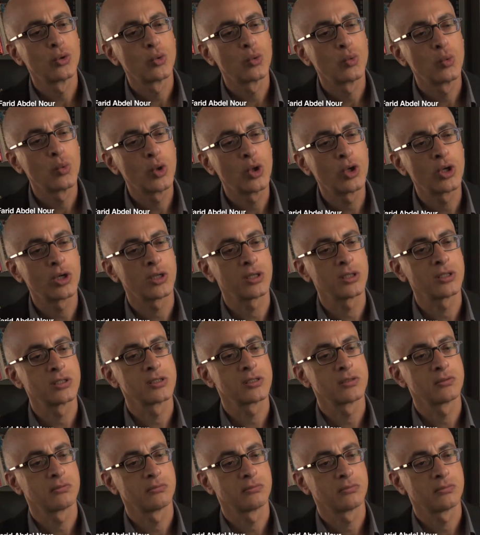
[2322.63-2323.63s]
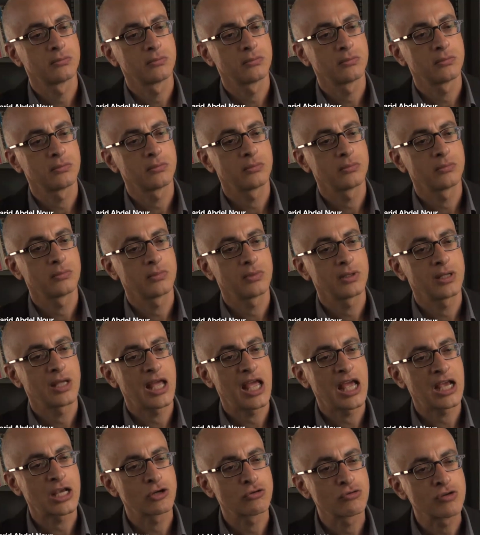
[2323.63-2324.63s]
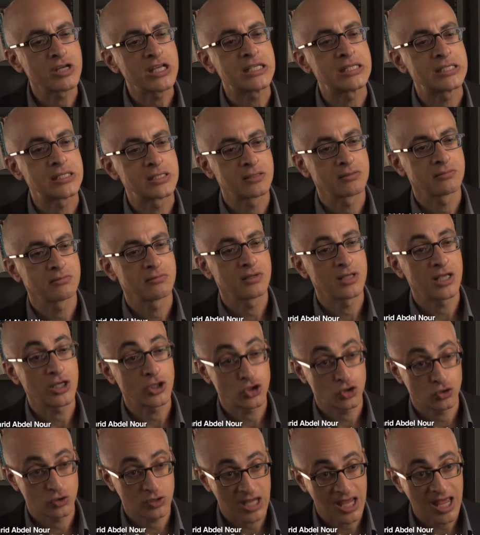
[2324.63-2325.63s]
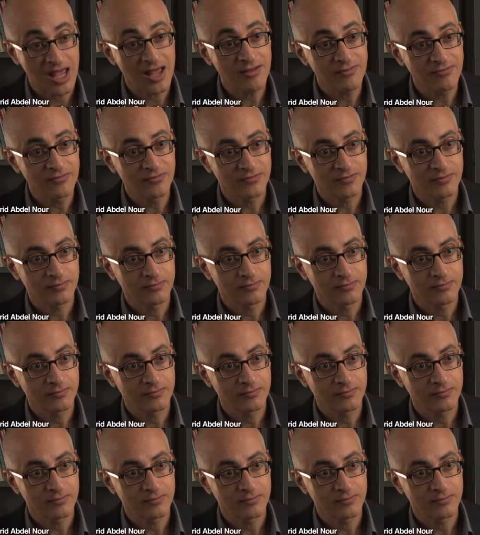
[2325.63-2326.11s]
world agrees they should have.